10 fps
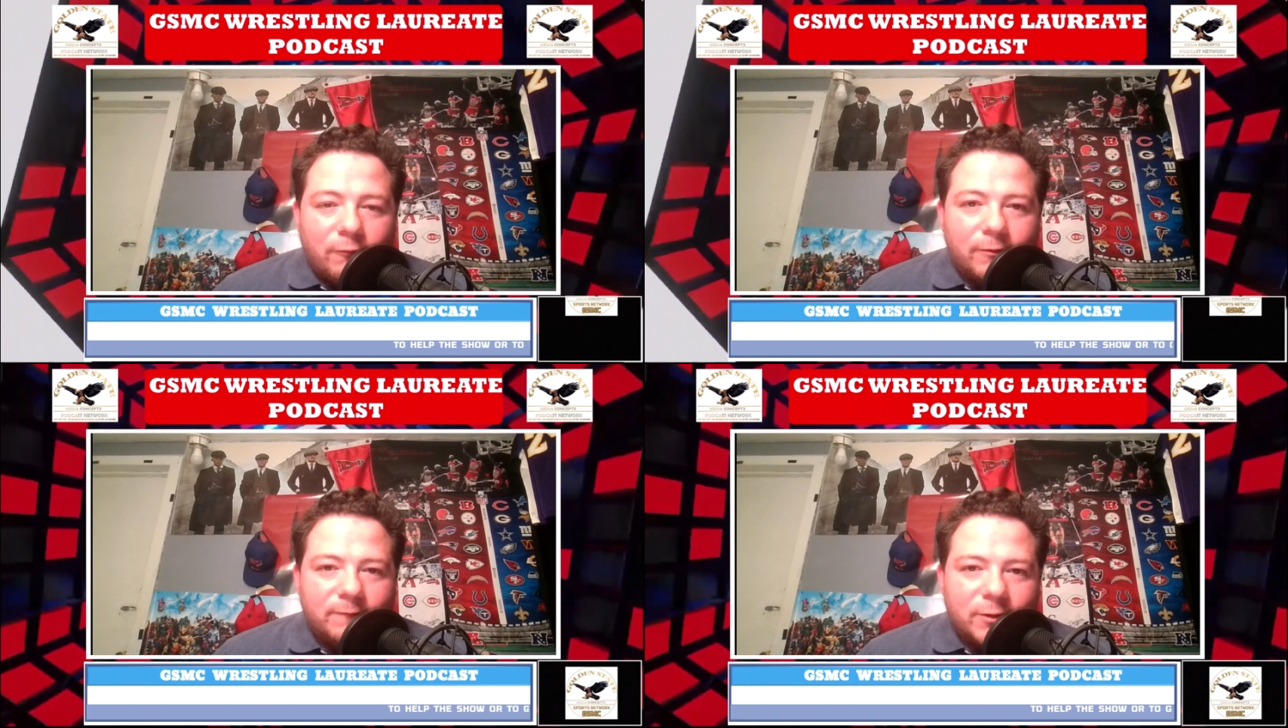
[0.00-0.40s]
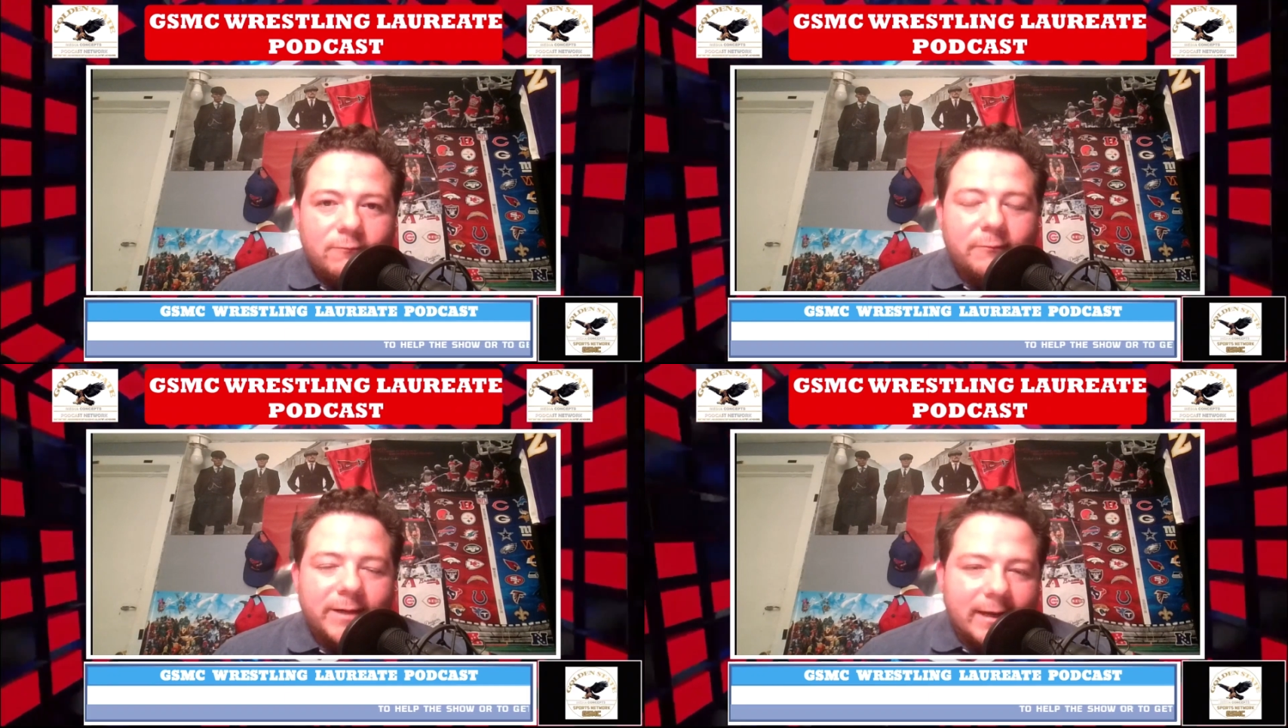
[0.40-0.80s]
review,
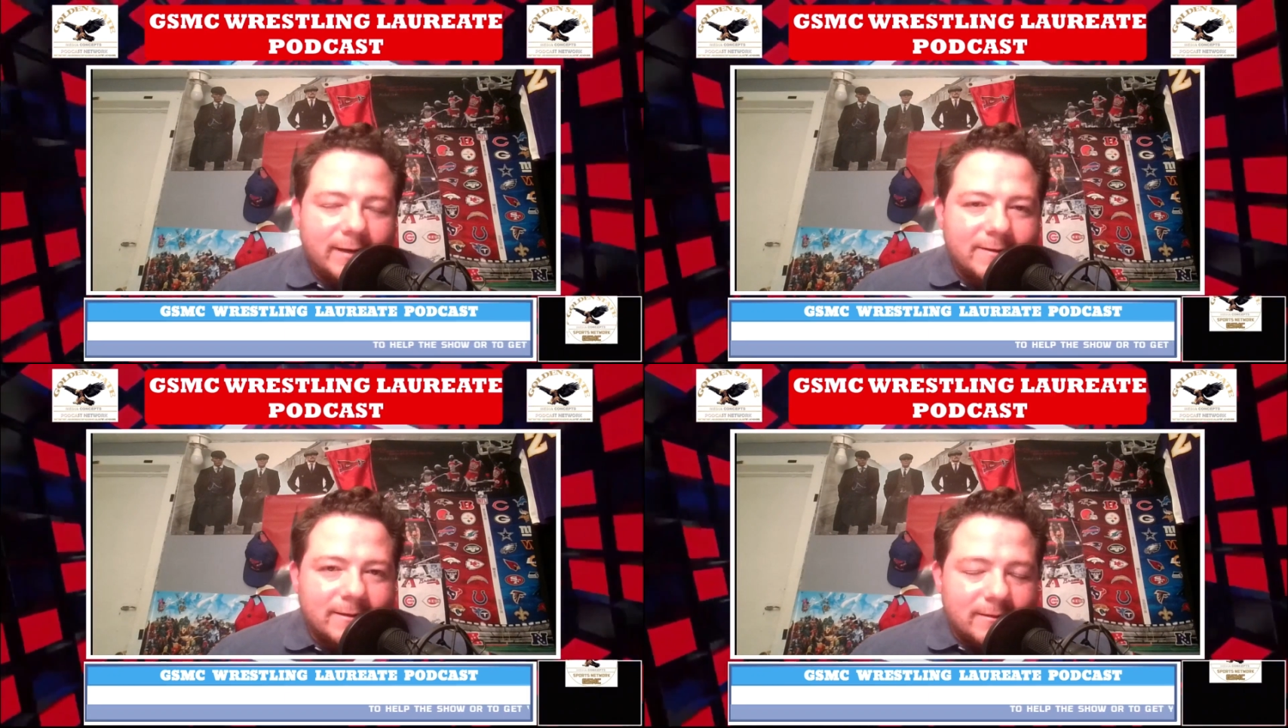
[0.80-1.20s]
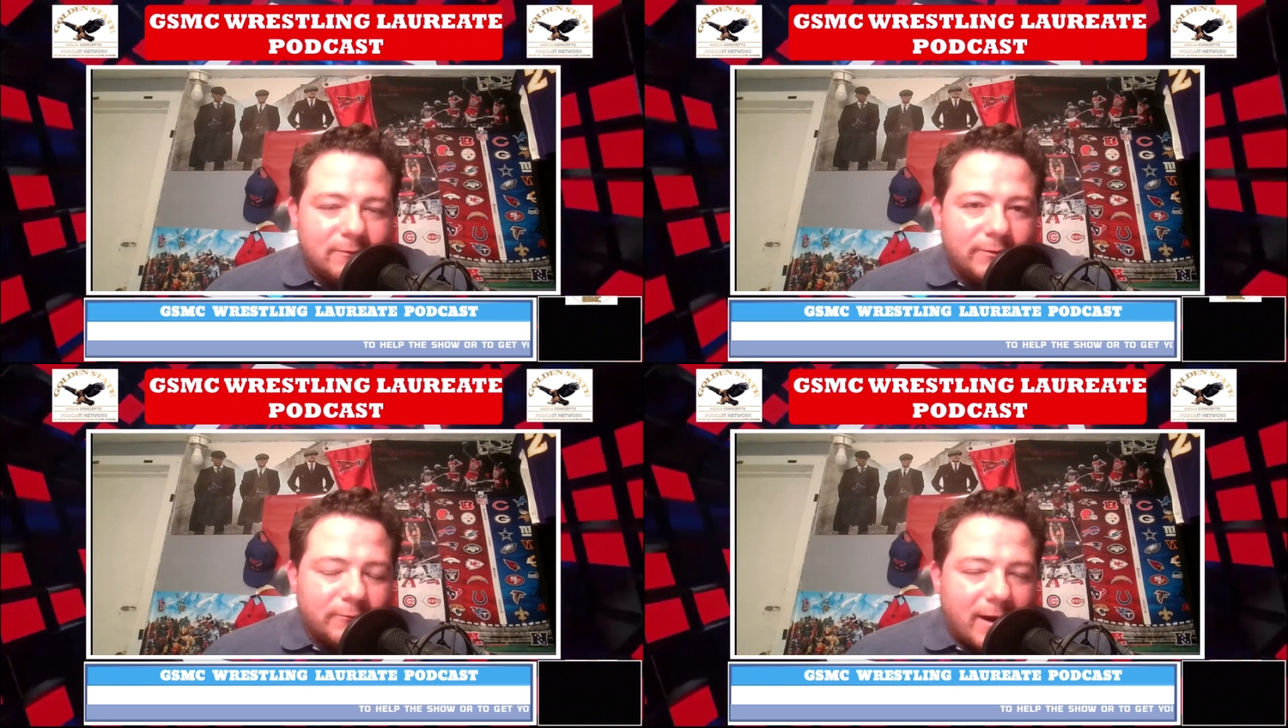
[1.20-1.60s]
where we get into the,
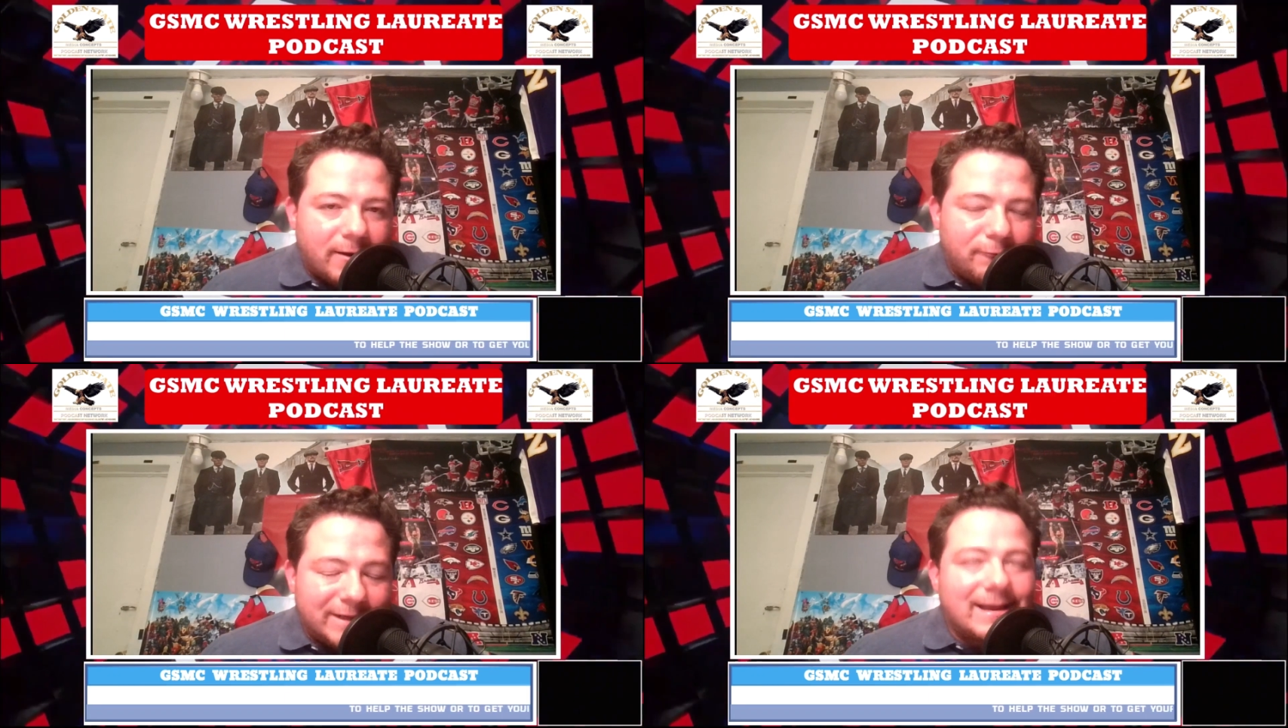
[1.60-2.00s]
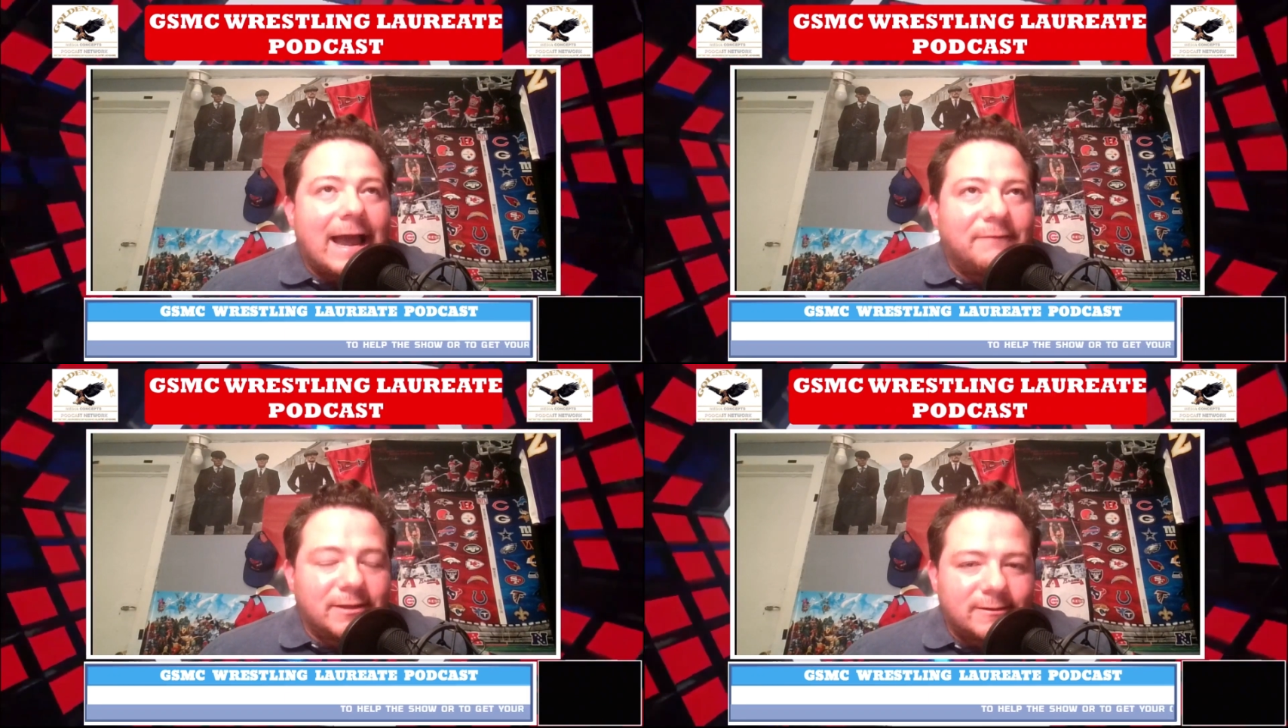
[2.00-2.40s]
we we
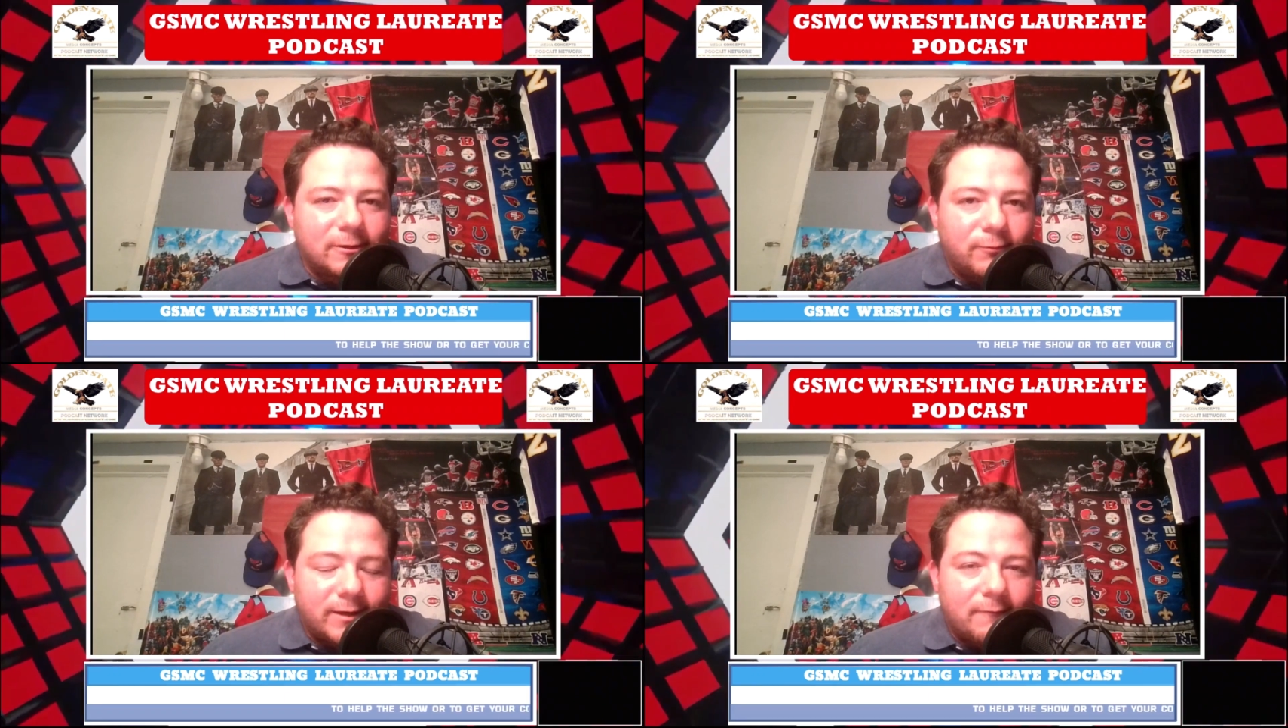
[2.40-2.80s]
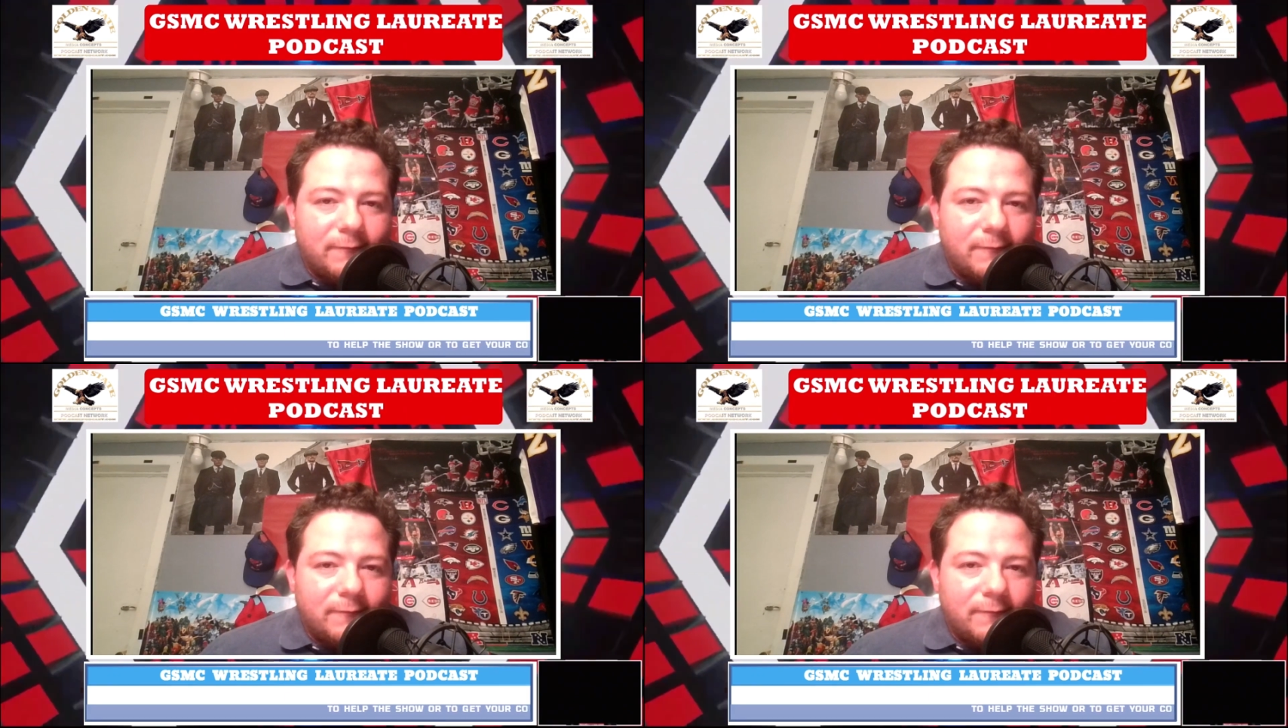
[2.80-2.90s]
dive into the Ring